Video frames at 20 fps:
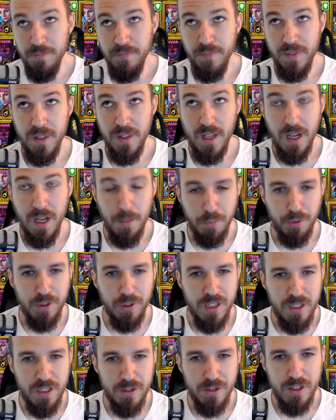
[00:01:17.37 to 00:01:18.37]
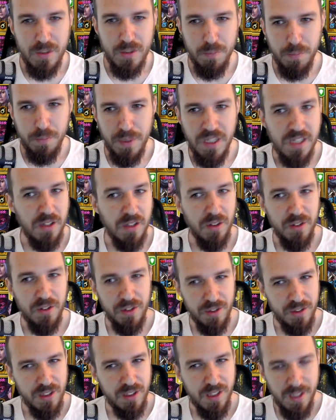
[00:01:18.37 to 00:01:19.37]
upgrade your speed on
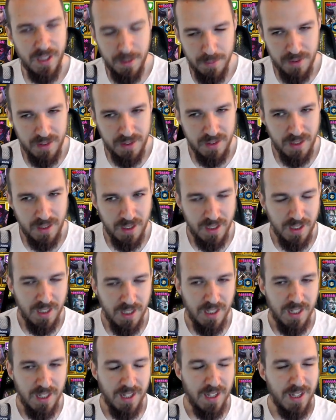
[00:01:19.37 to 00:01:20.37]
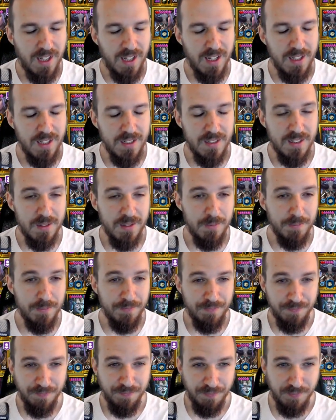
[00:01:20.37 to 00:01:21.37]
your teams, and
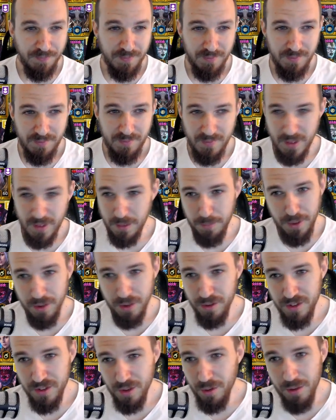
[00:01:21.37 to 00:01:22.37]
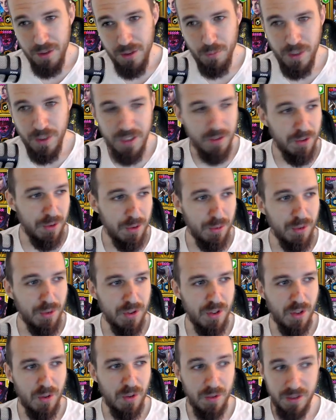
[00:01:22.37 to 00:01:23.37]
because the only way to do
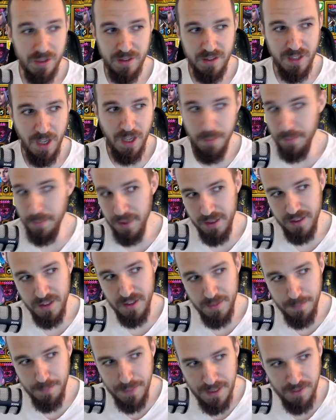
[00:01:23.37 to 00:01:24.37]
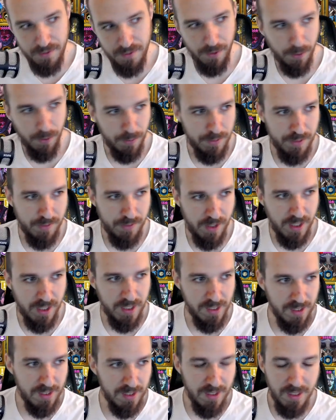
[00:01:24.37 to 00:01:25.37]
so is get better speed rolls,
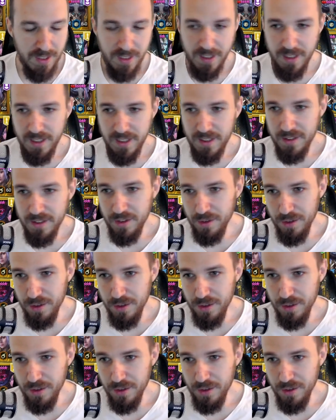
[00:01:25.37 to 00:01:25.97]
right? So you